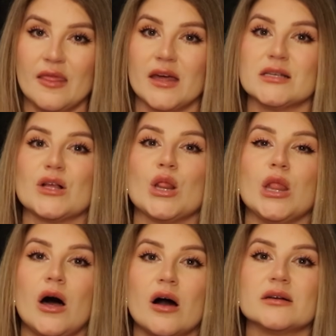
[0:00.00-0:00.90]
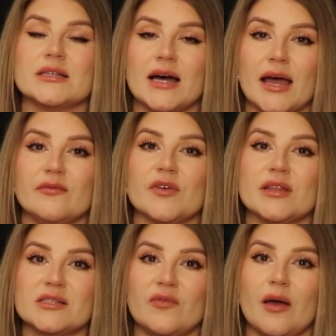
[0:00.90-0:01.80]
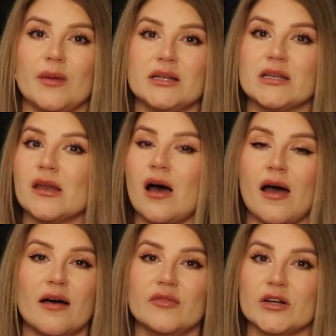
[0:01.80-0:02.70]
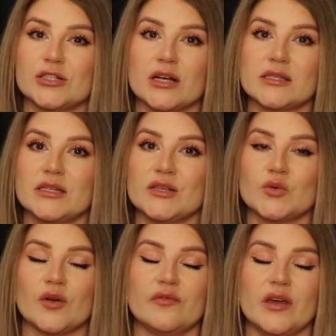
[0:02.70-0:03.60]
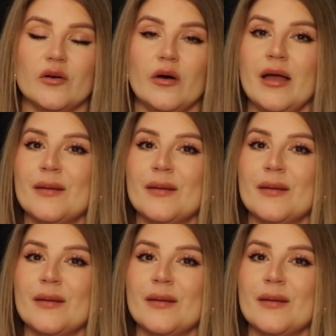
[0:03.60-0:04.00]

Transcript: That is a long time for this family to not have their justice or feel